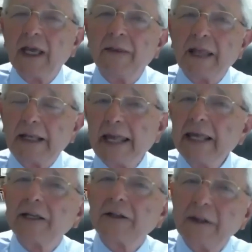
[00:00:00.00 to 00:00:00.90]
and then
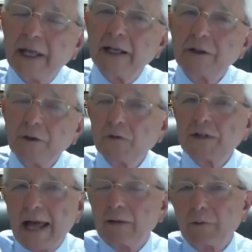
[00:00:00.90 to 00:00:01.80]
he can then use
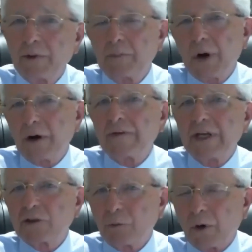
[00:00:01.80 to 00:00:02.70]
that with part of
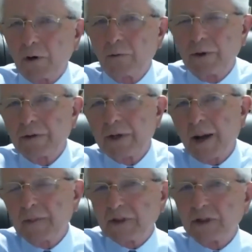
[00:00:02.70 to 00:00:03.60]
his work with
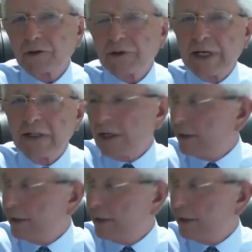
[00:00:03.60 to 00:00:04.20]
coppicing trees.